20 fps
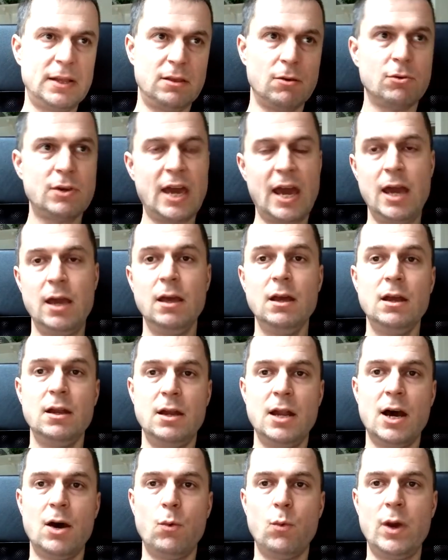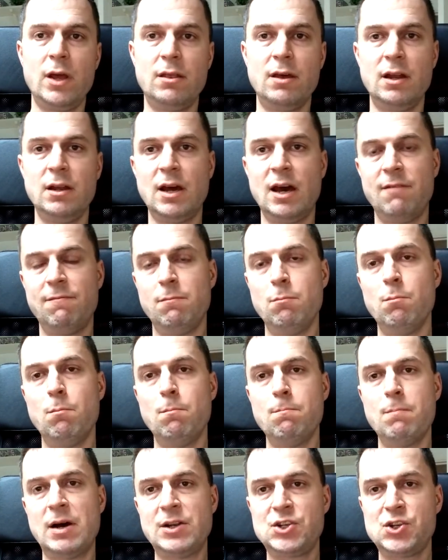But okay, now we then
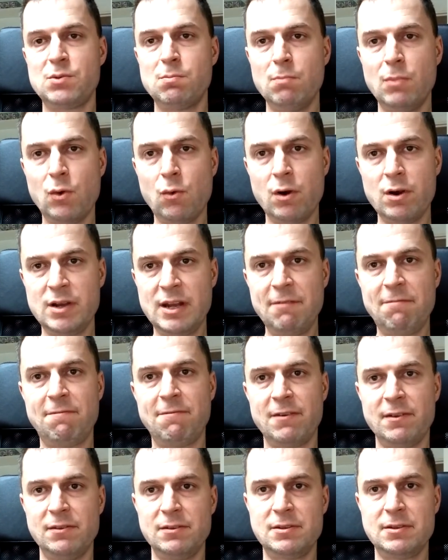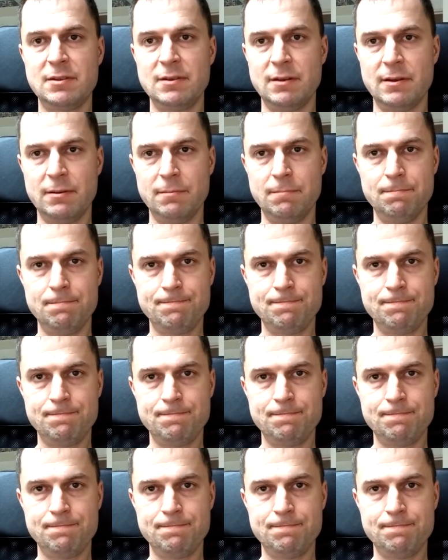have much more different